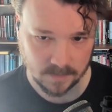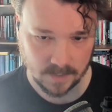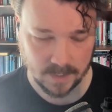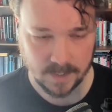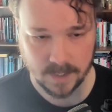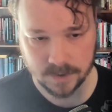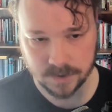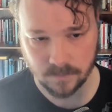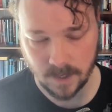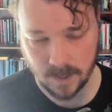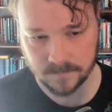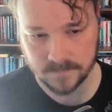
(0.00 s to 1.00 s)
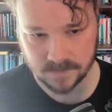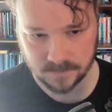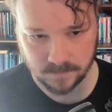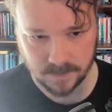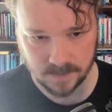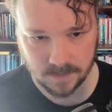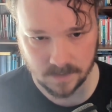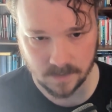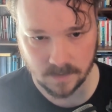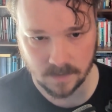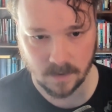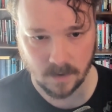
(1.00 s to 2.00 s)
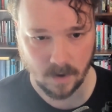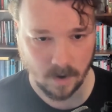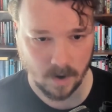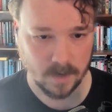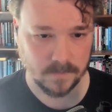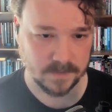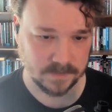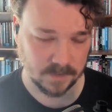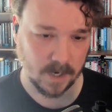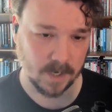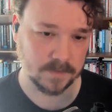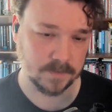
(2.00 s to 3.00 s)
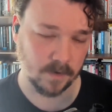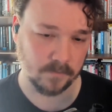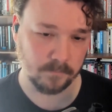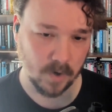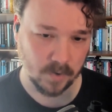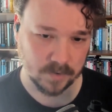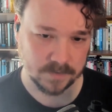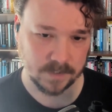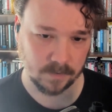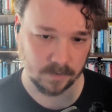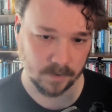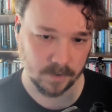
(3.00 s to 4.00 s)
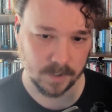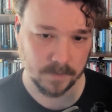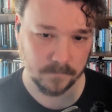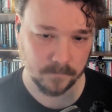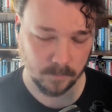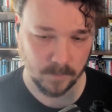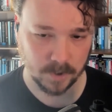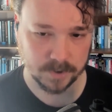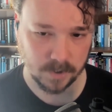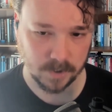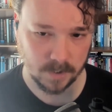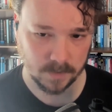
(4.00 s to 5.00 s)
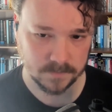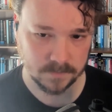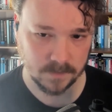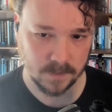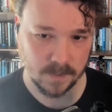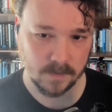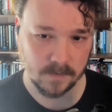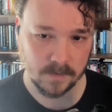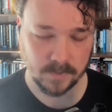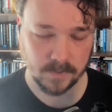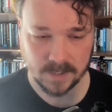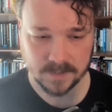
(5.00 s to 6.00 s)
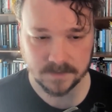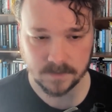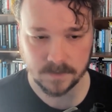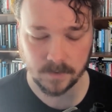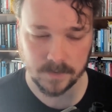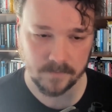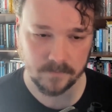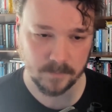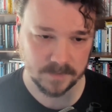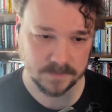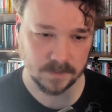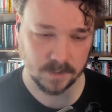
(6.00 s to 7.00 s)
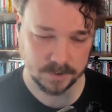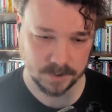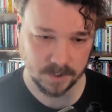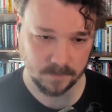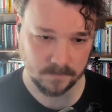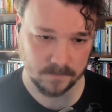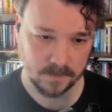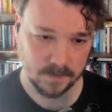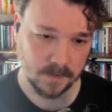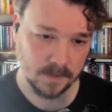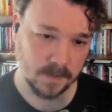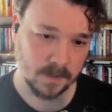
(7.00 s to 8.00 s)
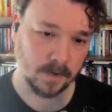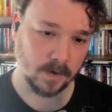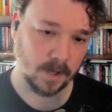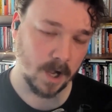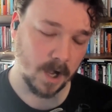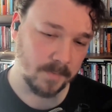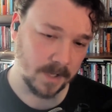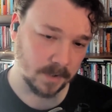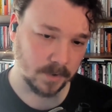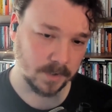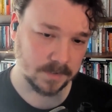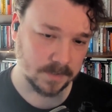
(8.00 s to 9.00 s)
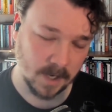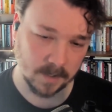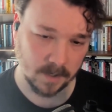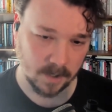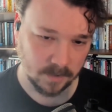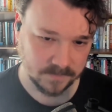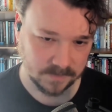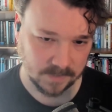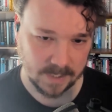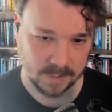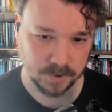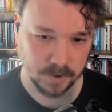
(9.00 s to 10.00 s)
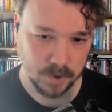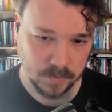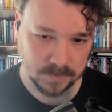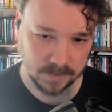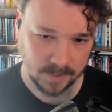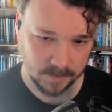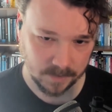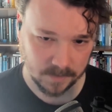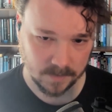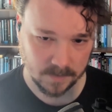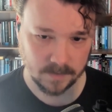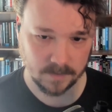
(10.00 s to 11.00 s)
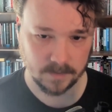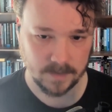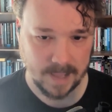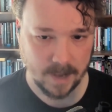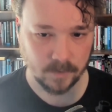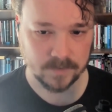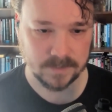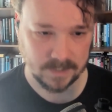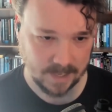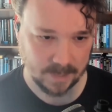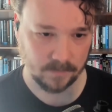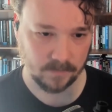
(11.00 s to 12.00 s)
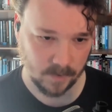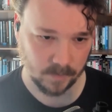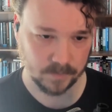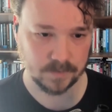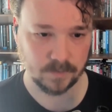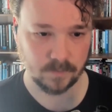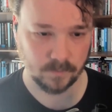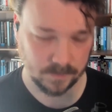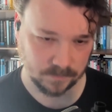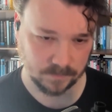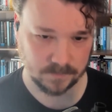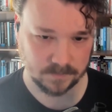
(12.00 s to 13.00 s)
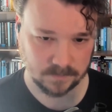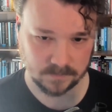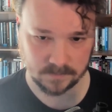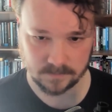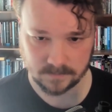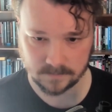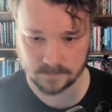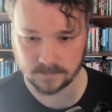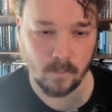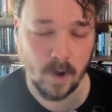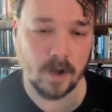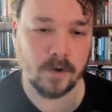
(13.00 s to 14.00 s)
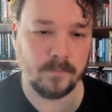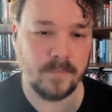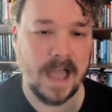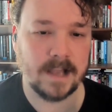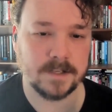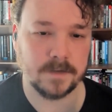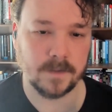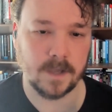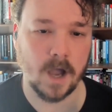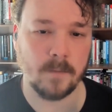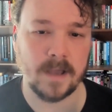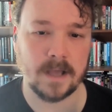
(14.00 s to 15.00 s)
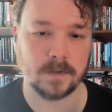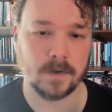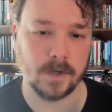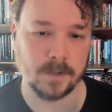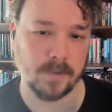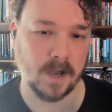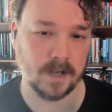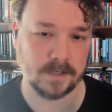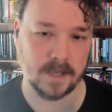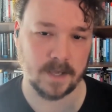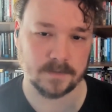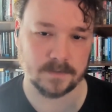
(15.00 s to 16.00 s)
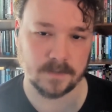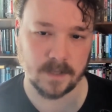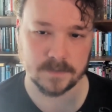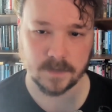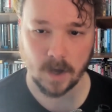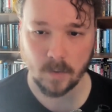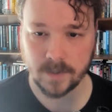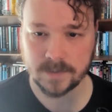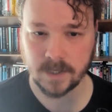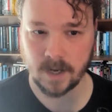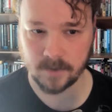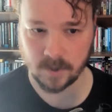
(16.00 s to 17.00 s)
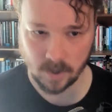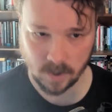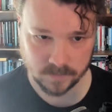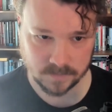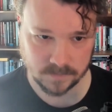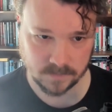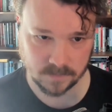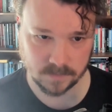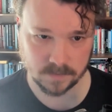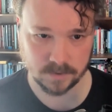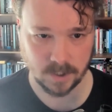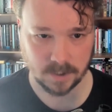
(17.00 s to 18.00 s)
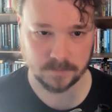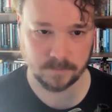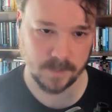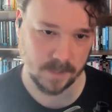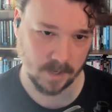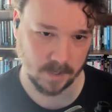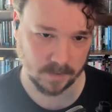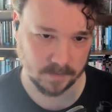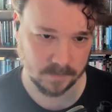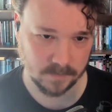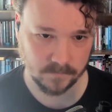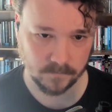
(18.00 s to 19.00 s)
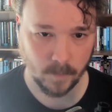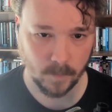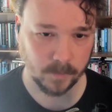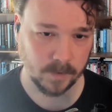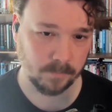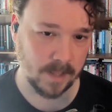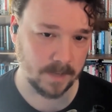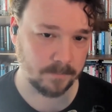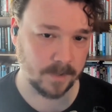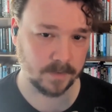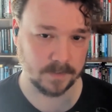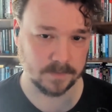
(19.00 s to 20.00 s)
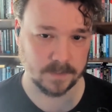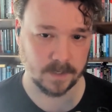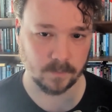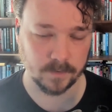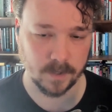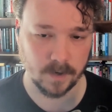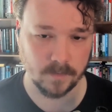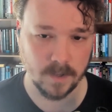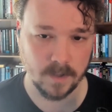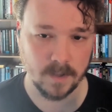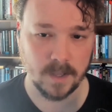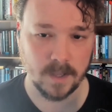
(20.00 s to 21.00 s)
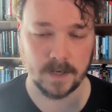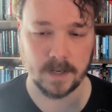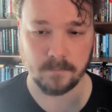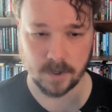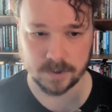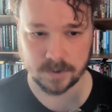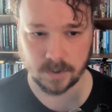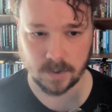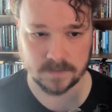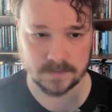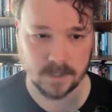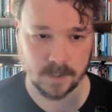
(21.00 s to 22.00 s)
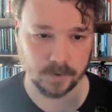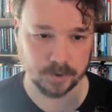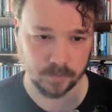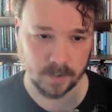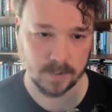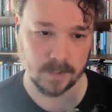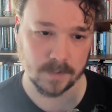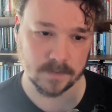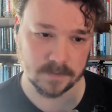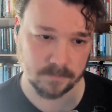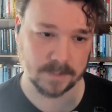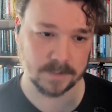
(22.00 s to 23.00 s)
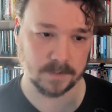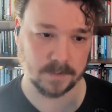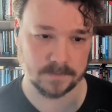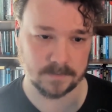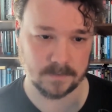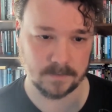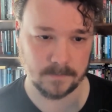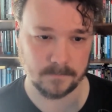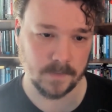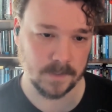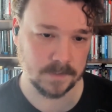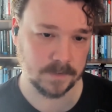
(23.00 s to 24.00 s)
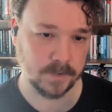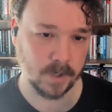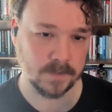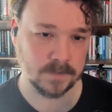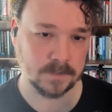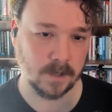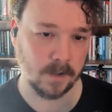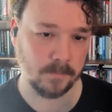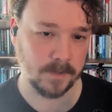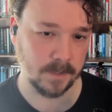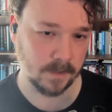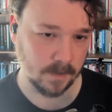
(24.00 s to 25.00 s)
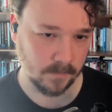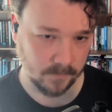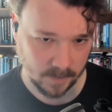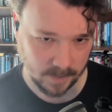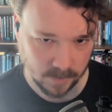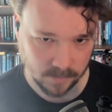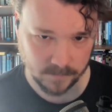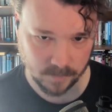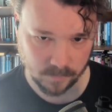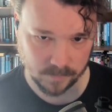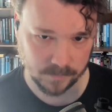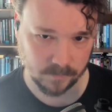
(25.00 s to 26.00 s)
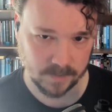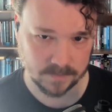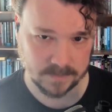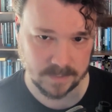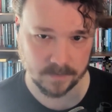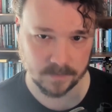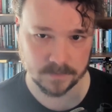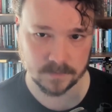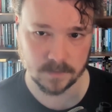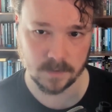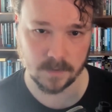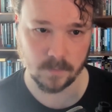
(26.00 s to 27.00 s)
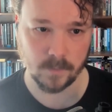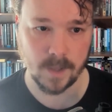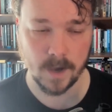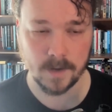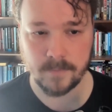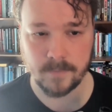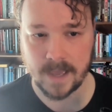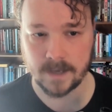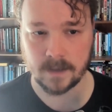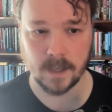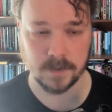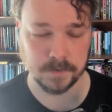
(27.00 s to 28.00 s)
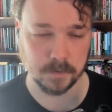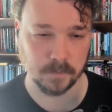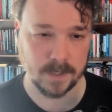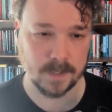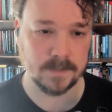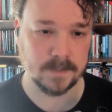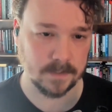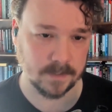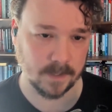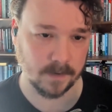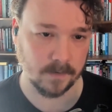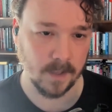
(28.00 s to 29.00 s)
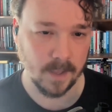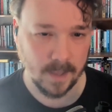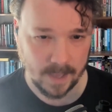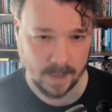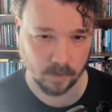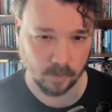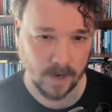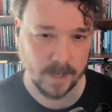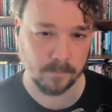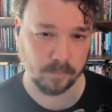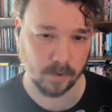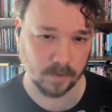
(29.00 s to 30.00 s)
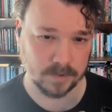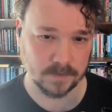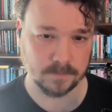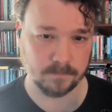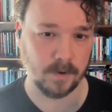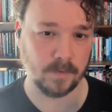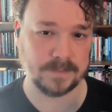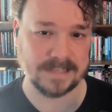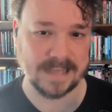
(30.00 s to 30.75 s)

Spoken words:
and get you up to speed on the science of motor skill learning for martial arts. Plus, you'll never miss a show. Go to combatlearning.com/newsletter now to get those resources. Welcome back to the Combat Learning Podcast. As always, I'm your host, Josh Peacock, 4th degree black belt in Taekwondo and a martial arts skill training specialist. In this third installment of our interview with Greg Souders, we unpack in gritty detail how Greg approaches both